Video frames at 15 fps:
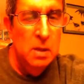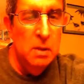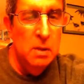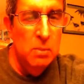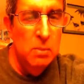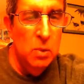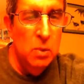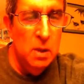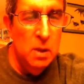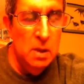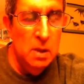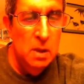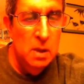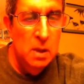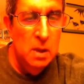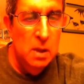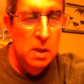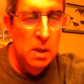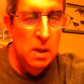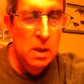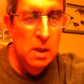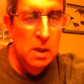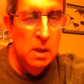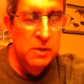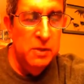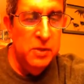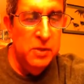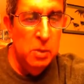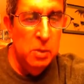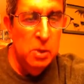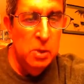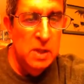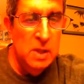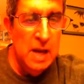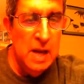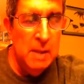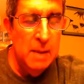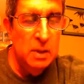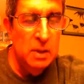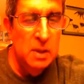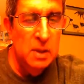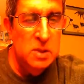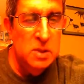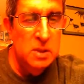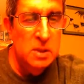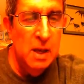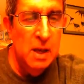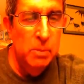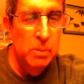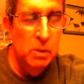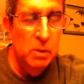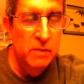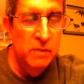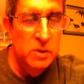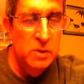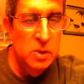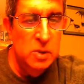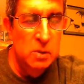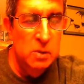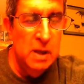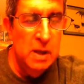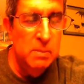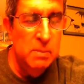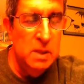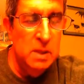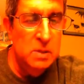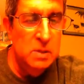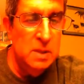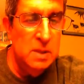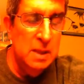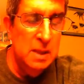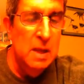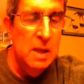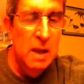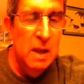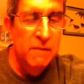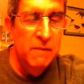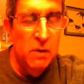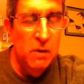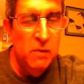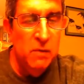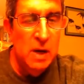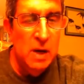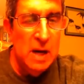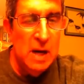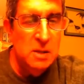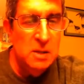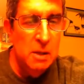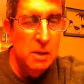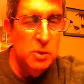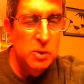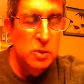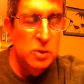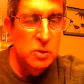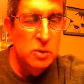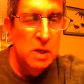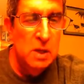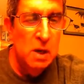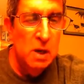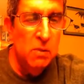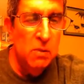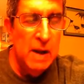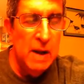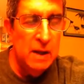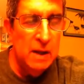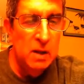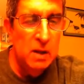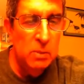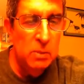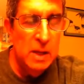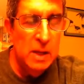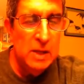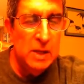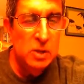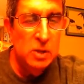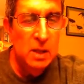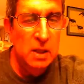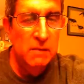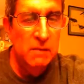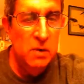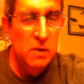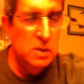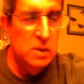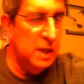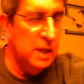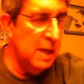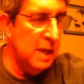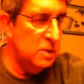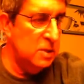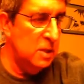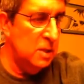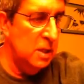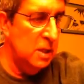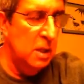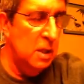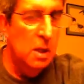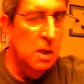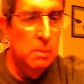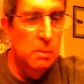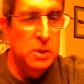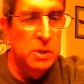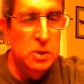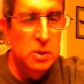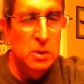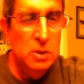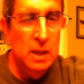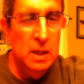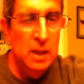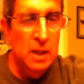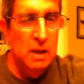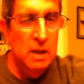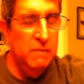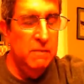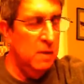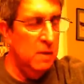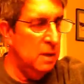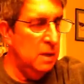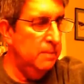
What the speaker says: the more thermodynamically stable of the two. That means that at very, very high temperatures, aragonite would actually convert to calcite. But you do get a lot of